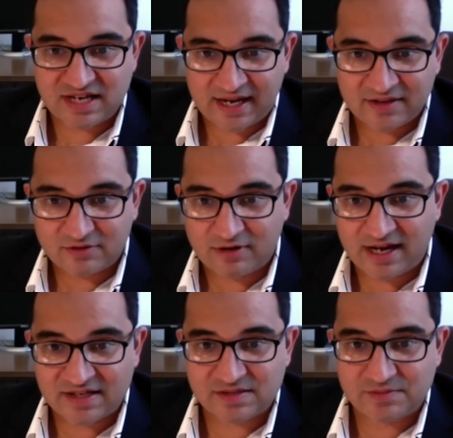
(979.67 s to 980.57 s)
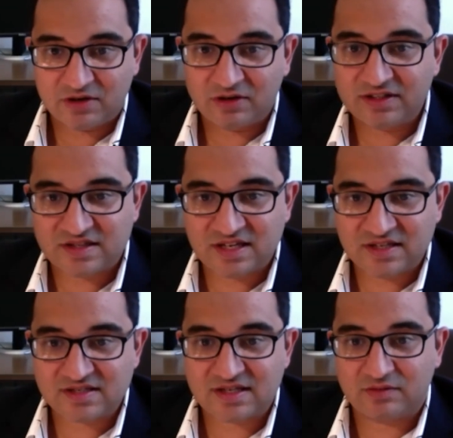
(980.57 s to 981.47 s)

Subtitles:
anthrax, I mean, all these things that